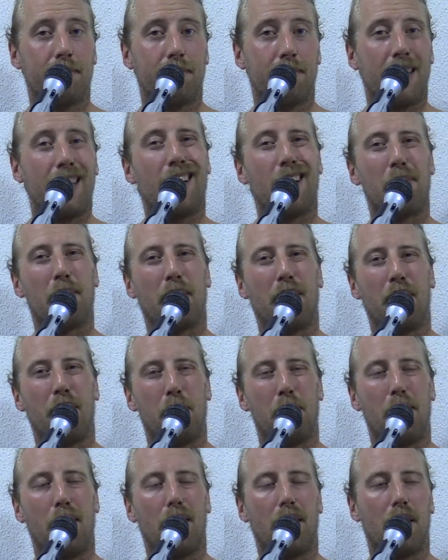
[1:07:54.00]
And I'm a little
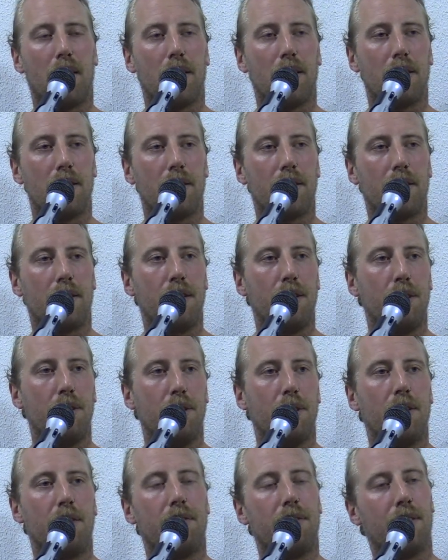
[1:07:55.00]
butthurt,
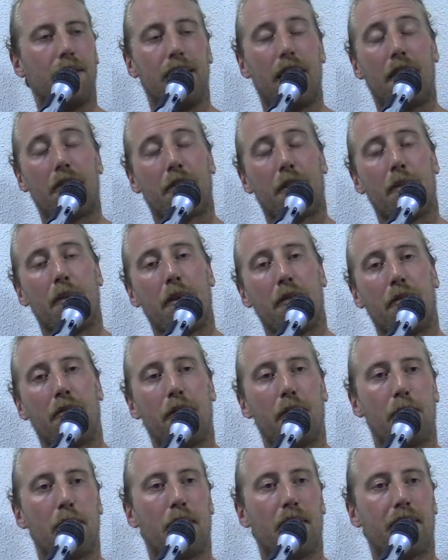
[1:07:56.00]
too, not from the
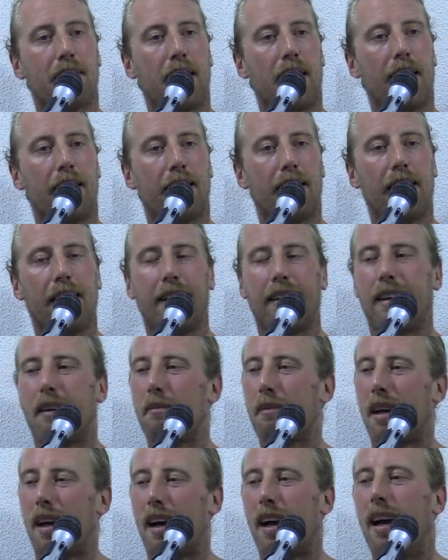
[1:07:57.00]
football side of things.
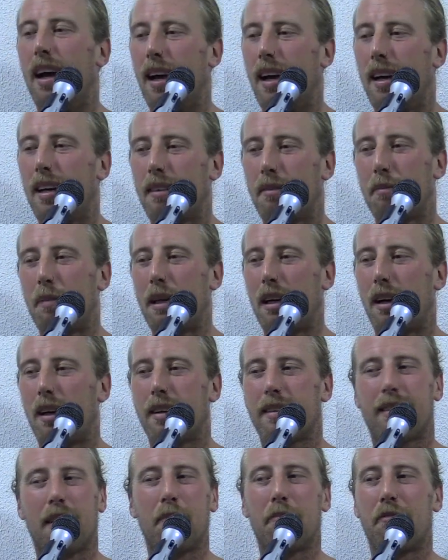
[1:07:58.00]
To be
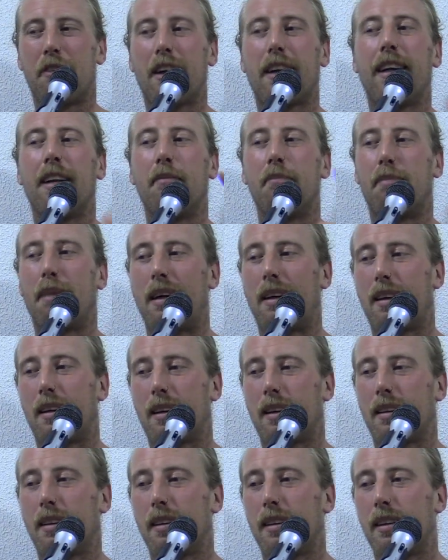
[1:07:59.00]
honest, I'm fucking
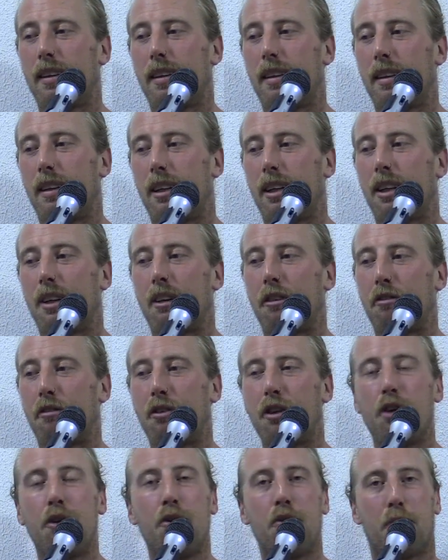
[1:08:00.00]
butthurt on a
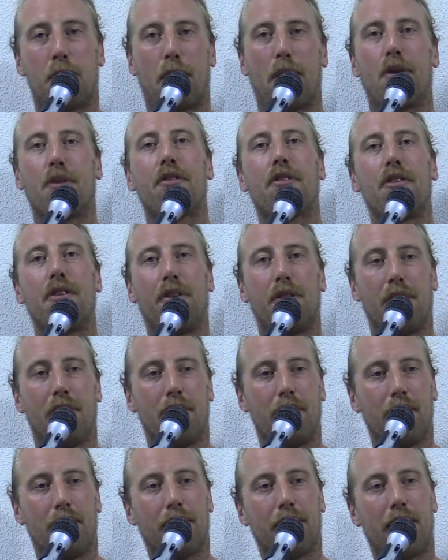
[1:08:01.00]
few personal
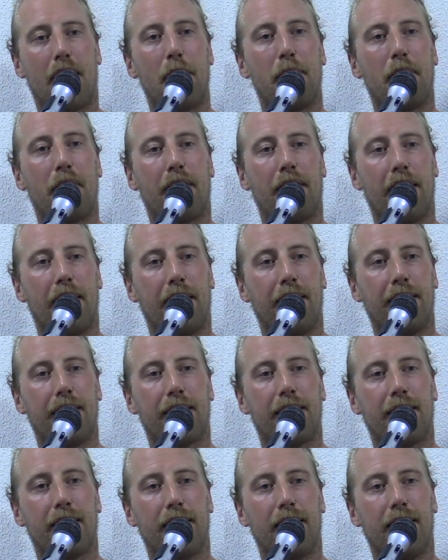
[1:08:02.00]
type of
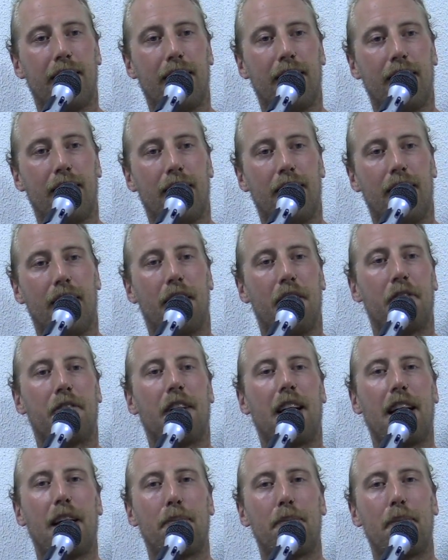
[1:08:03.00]
things of, like,